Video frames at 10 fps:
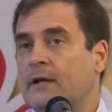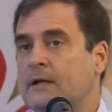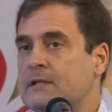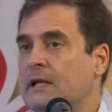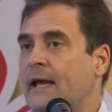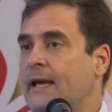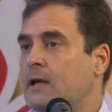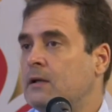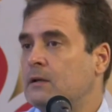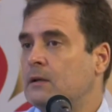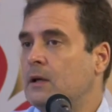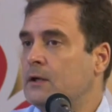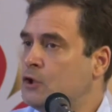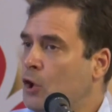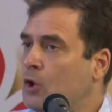It is like a
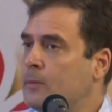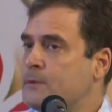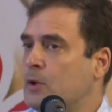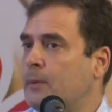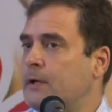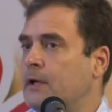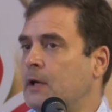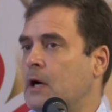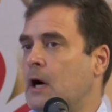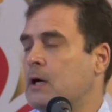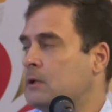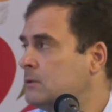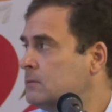shock absorber in a car.